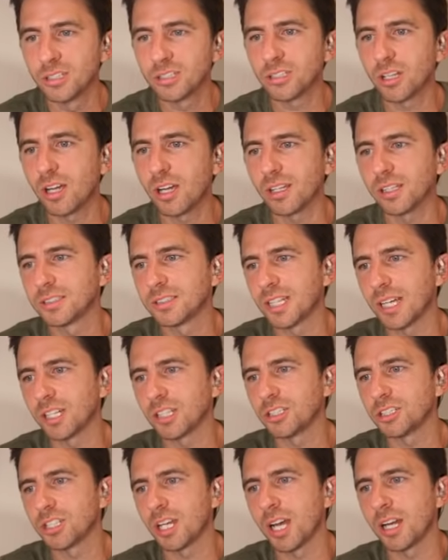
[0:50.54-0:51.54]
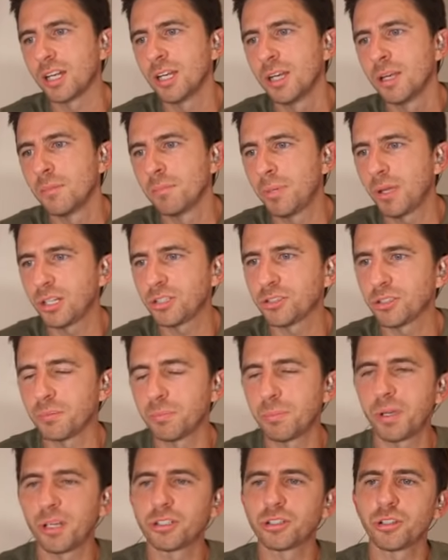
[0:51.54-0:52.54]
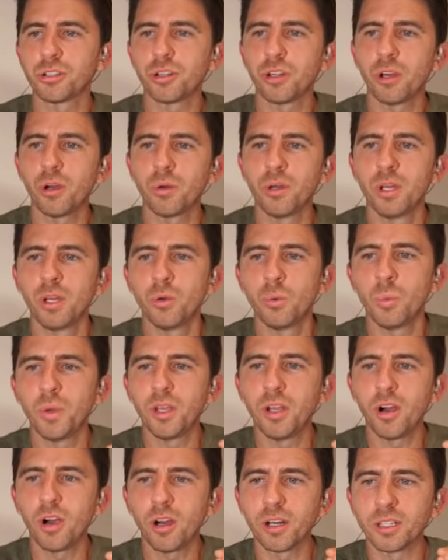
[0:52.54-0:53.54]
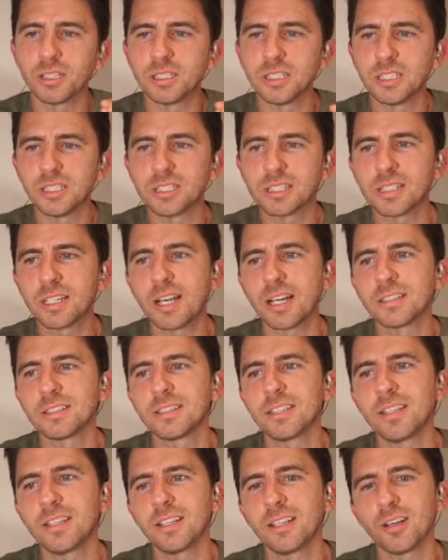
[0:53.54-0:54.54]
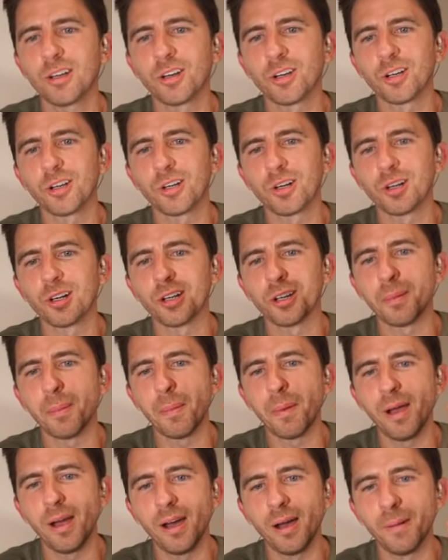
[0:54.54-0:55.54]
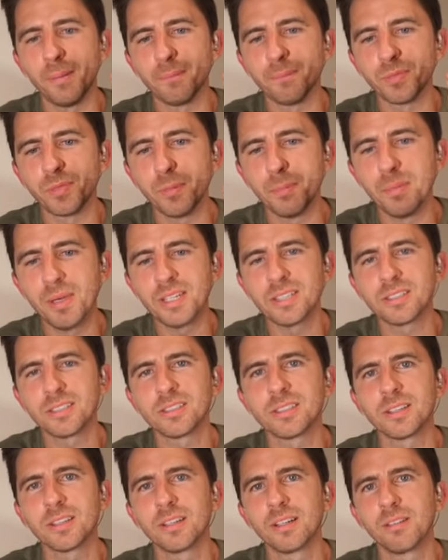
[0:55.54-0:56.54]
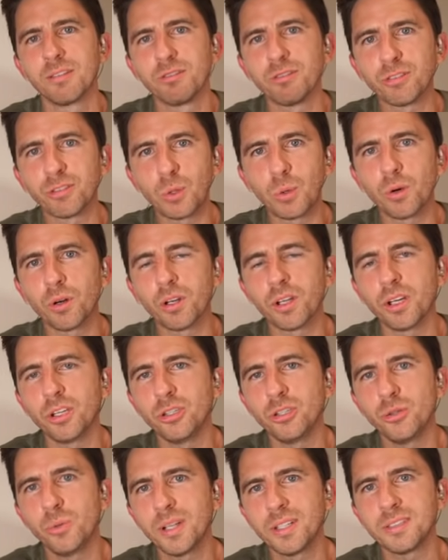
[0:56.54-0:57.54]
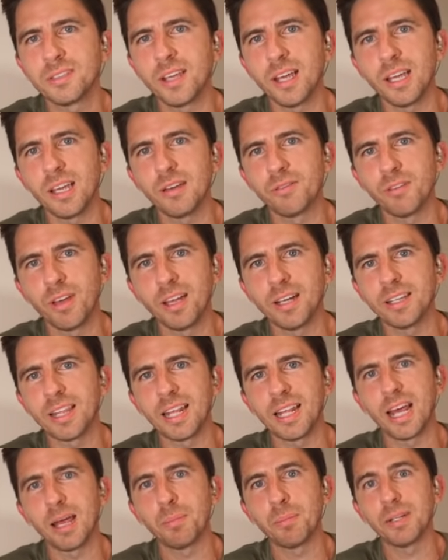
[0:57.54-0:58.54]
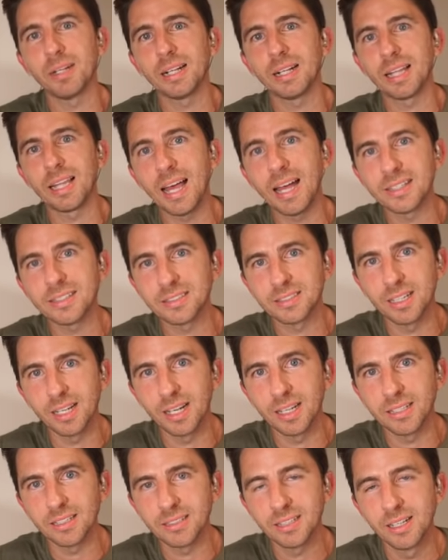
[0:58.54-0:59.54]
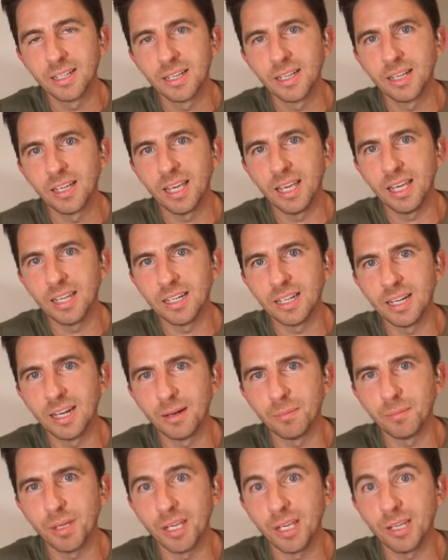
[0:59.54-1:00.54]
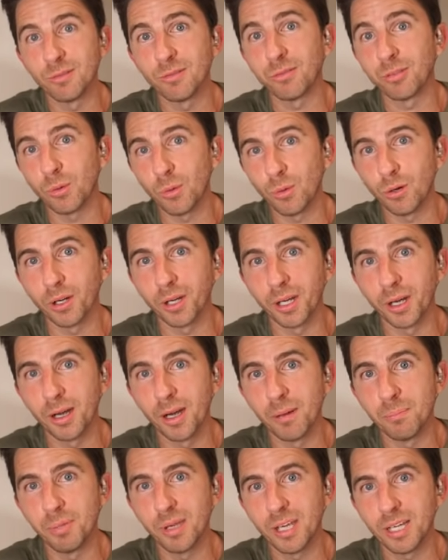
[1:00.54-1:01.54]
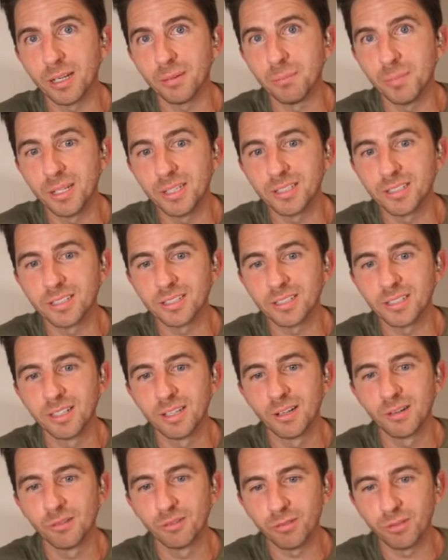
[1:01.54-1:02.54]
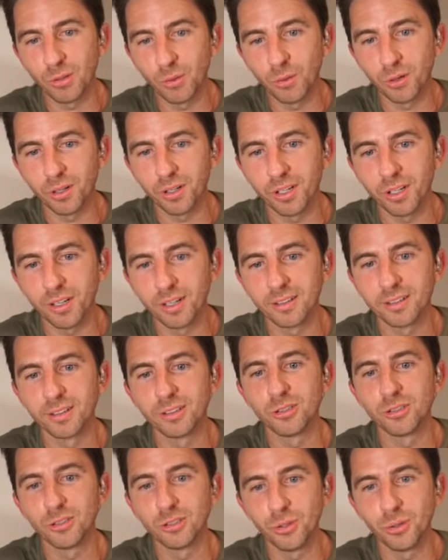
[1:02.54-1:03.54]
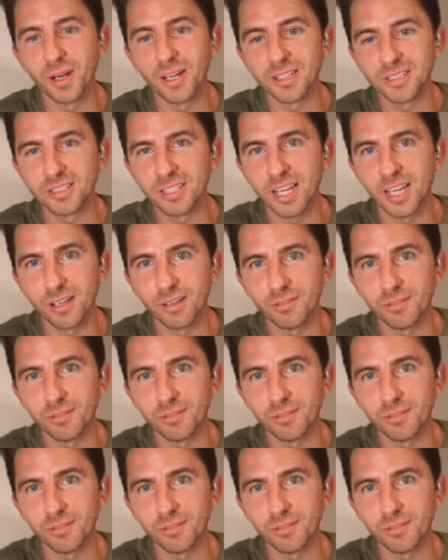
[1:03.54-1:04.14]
Solid second shot. Picture in picture, though, we are discussing her um, Miss Florida U S A event that happened last night in, um, in Florida, a big Miss Florida U S A